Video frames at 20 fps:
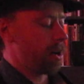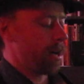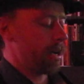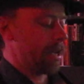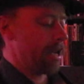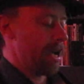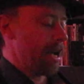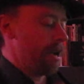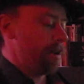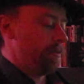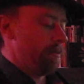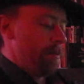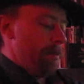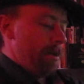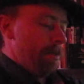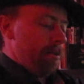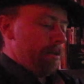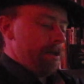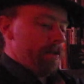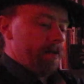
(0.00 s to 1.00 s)
I can't
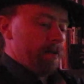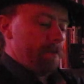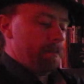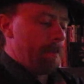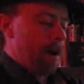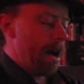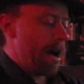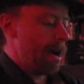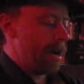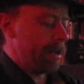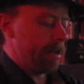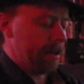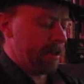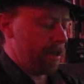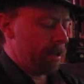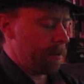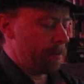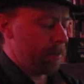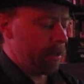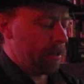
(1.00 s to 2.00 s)
remember even buying it.
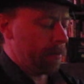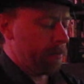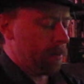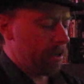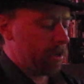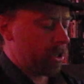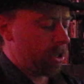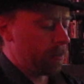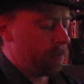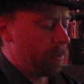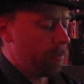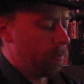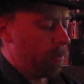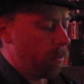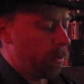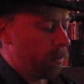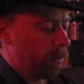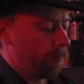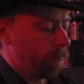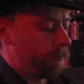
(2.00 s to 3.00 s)
I mean, it must have been
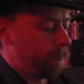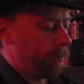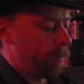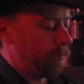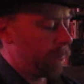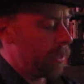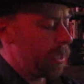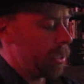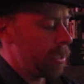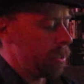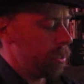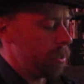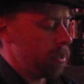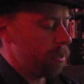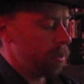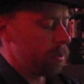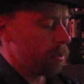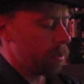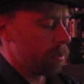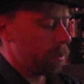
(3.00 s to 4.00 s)
more than 15
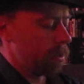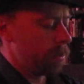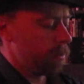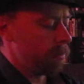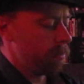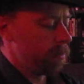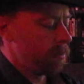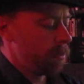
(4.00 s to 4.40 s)
years ago.